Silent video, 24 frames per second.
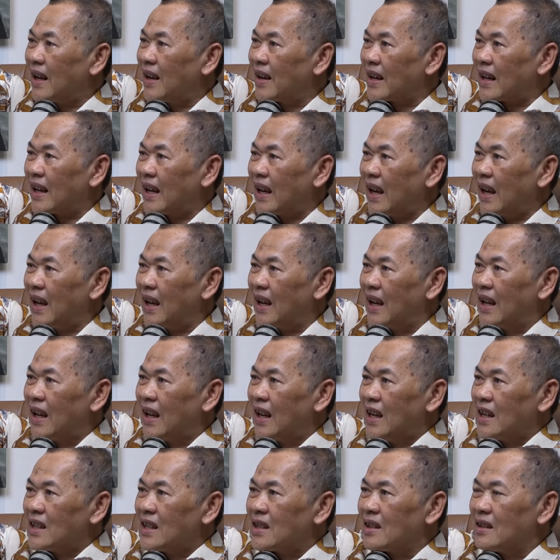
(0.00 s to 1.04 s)
Okay.
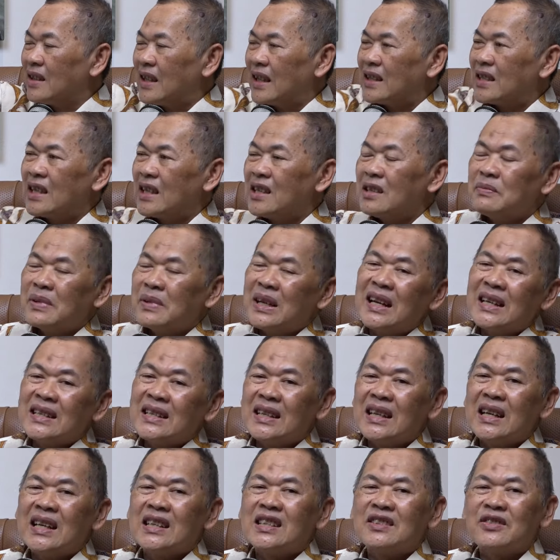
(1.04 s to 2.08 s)
Mm-hmm. So this
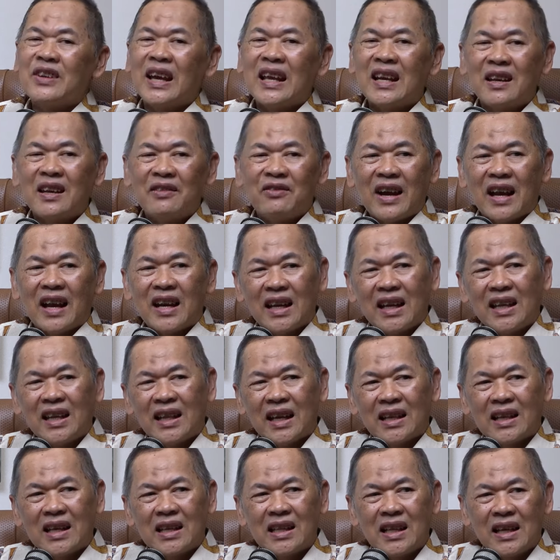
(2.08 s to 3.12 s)
inspiration is very funny.
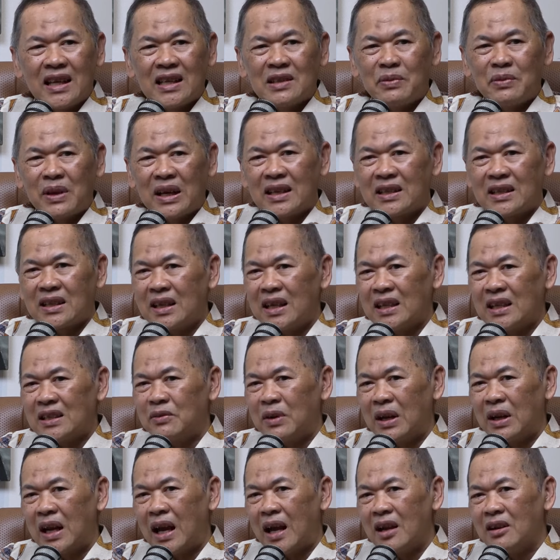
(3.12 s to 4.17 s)
That the inspiration is
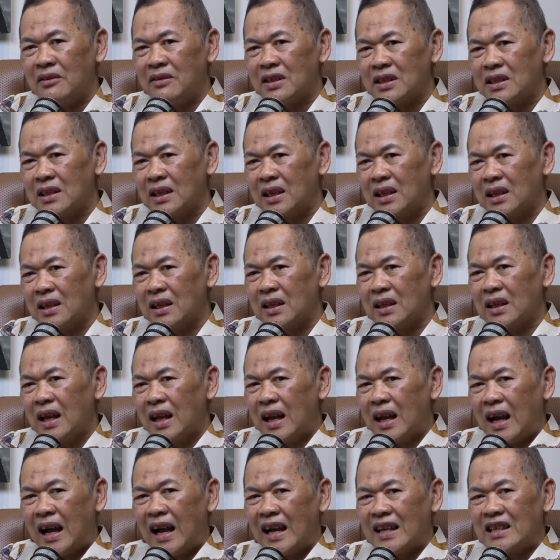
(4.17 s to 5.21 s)
when I was in
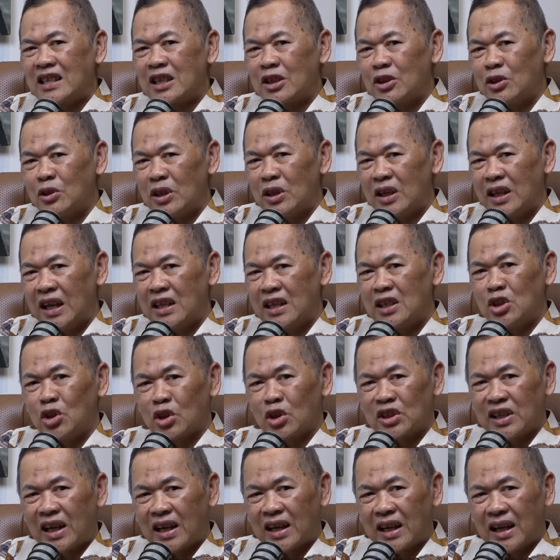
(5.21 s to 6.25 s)
high school in
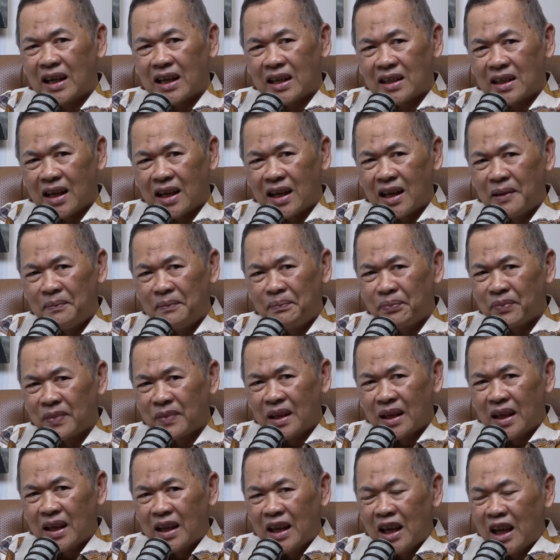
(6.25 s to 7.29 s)
Yogyakarta. Mm-hmm.